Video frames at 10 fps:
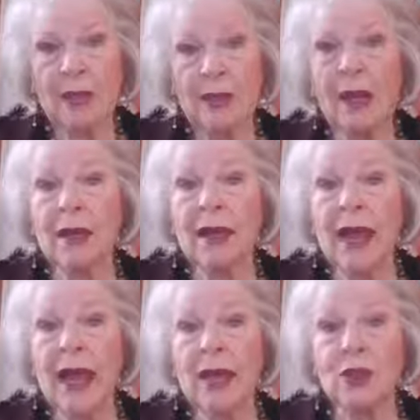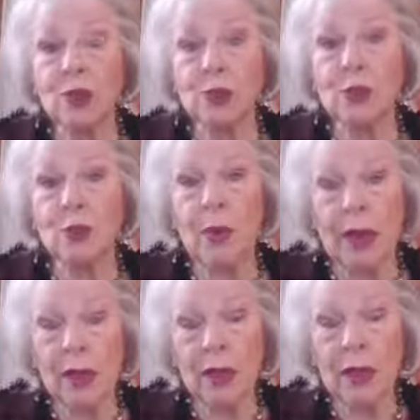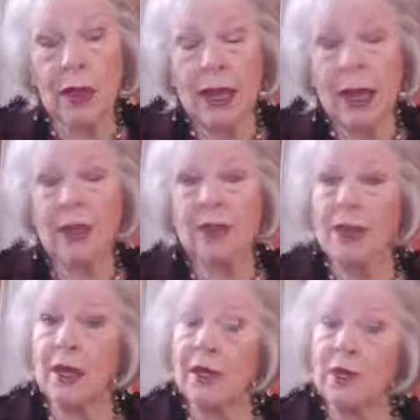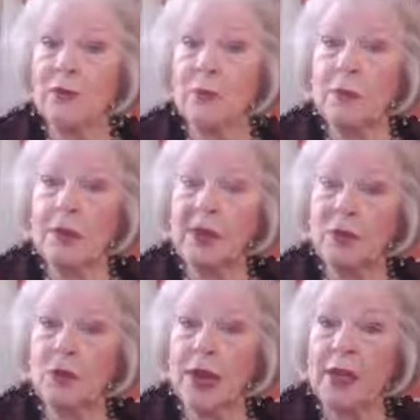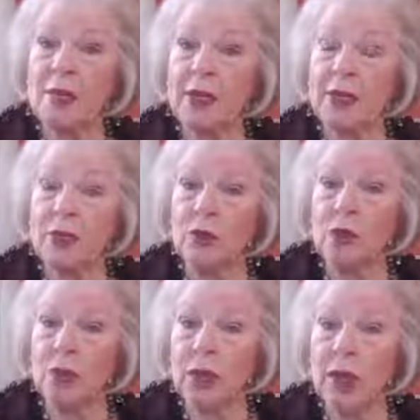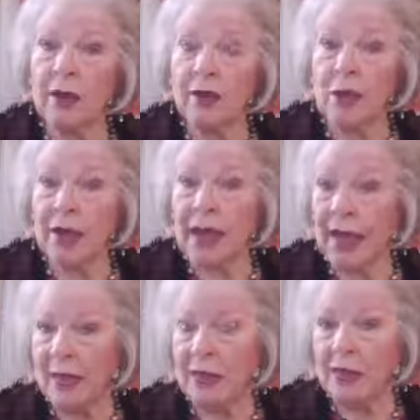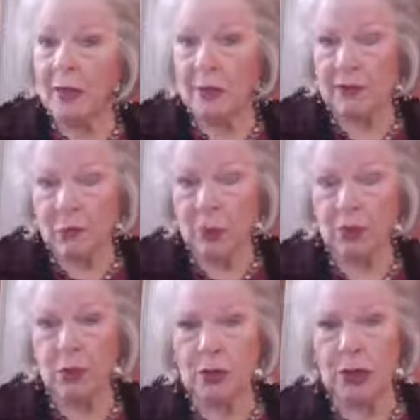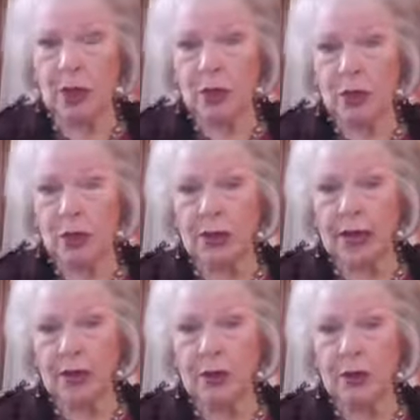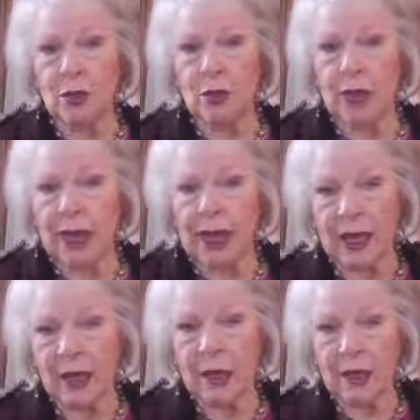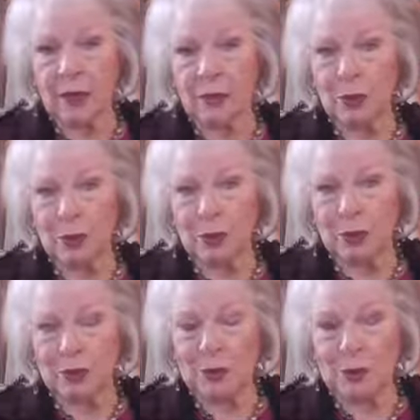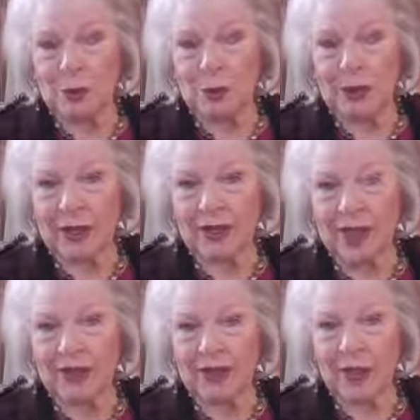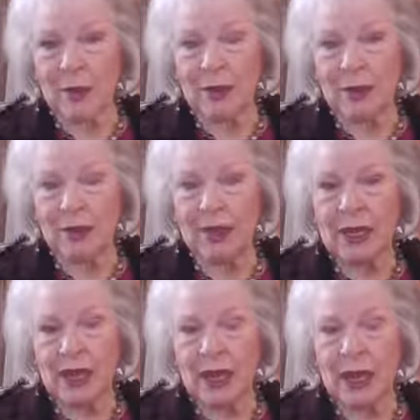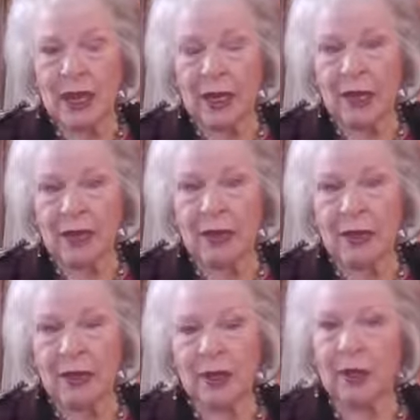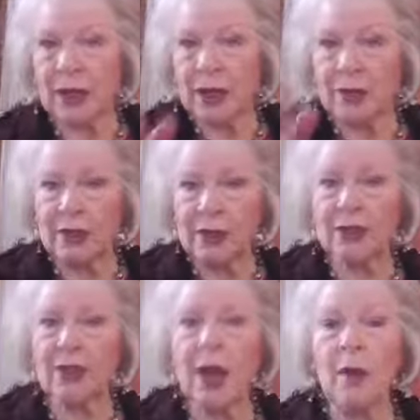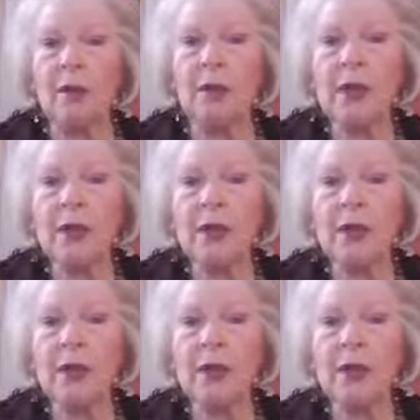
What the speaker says: Luckily, I could do it well, and luckily for me, they trained me to do a lot of what I hadn't done before, including learning how to use a personal computer, or at that time it was a desktop.